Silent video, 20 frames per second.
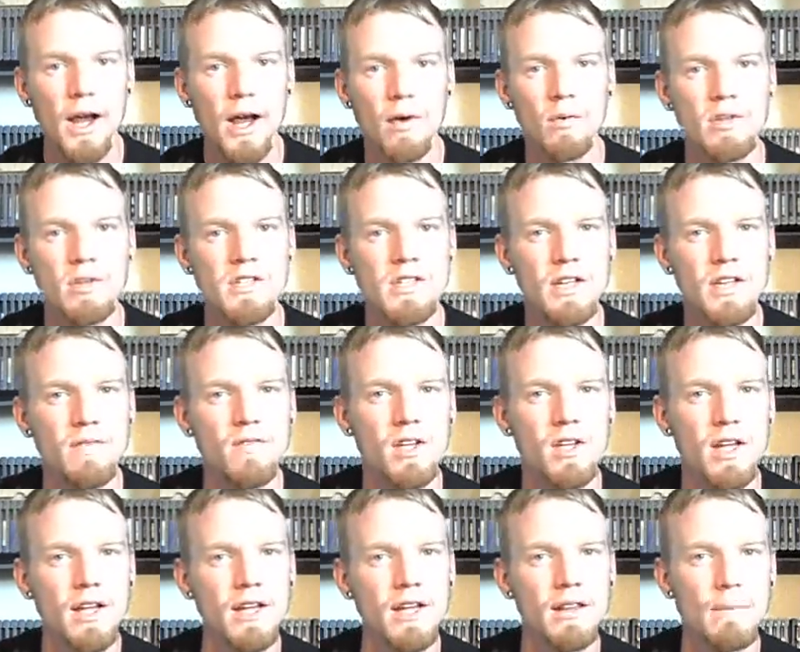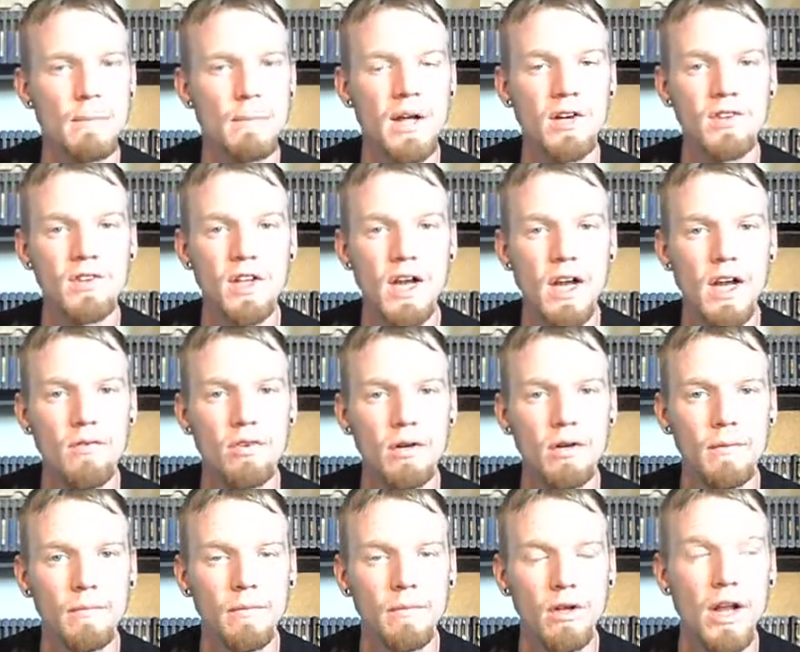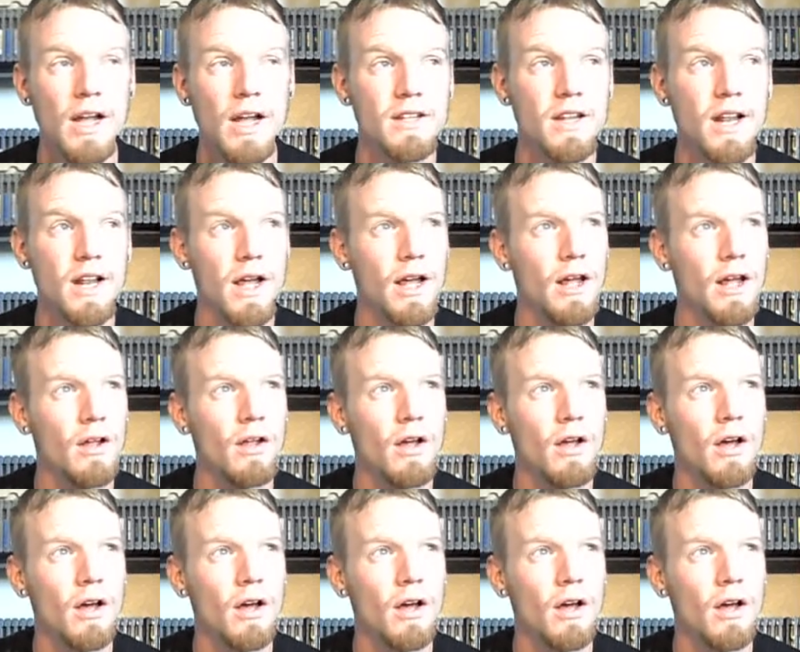I received it in the mail today from, not today,